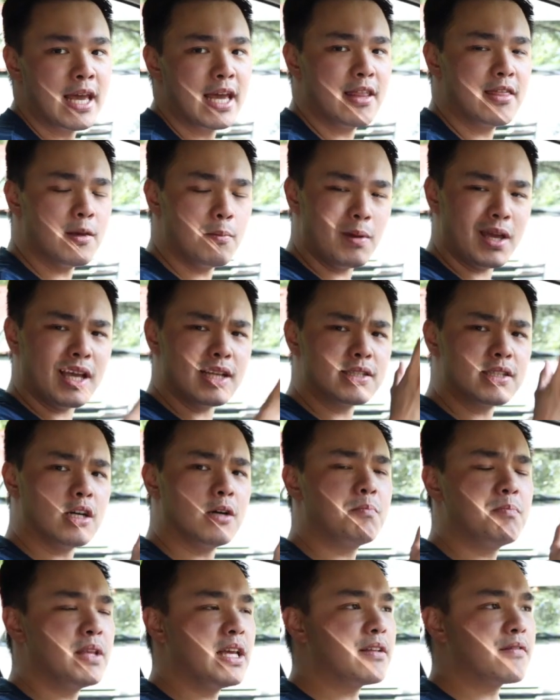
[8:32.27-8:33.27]
And the biggest
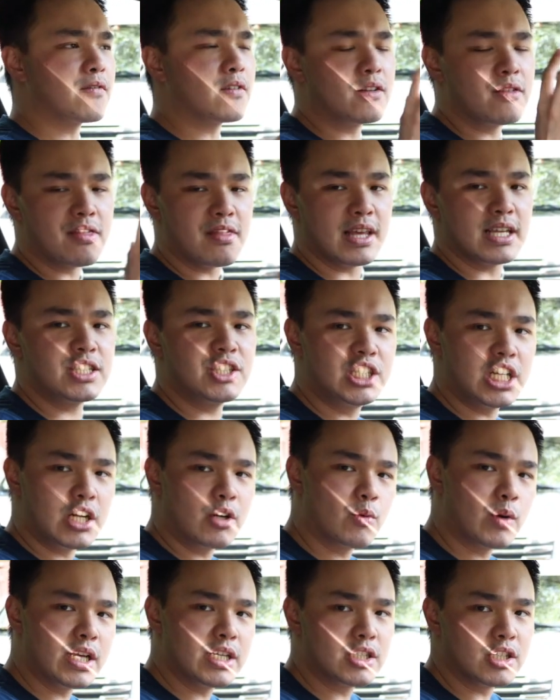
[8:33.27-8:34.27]
update for this
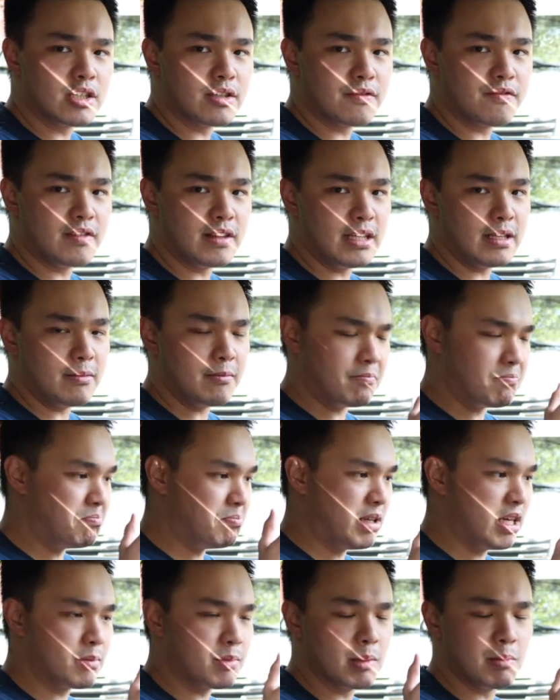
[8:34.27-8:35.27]
generation of the
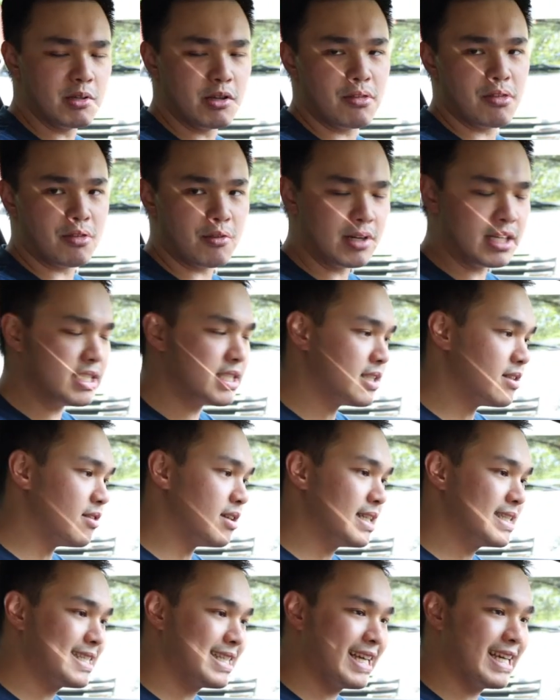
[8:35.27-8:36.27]
BMW 3
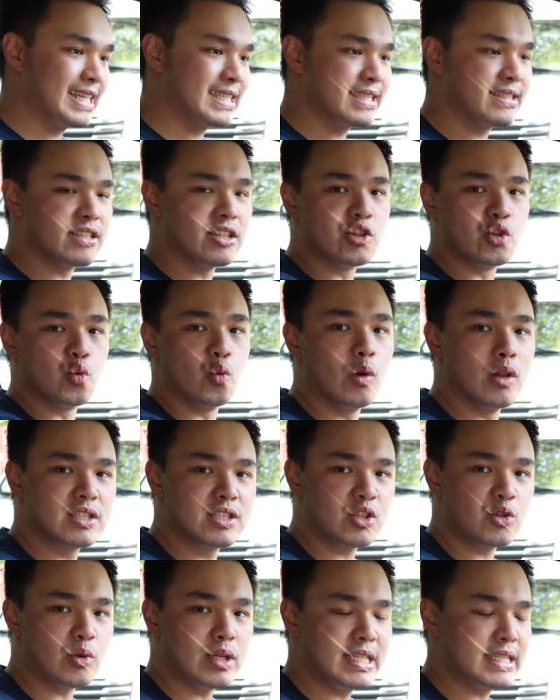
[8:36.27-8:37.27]
Series is the dual
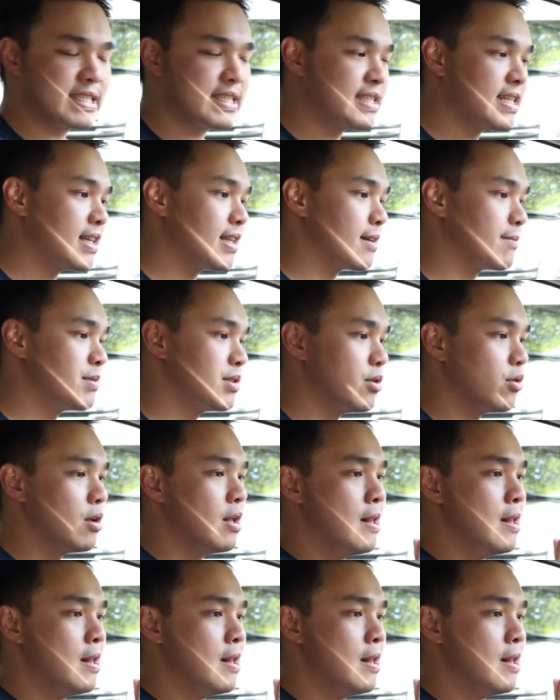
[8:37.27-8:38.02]
screen setup. So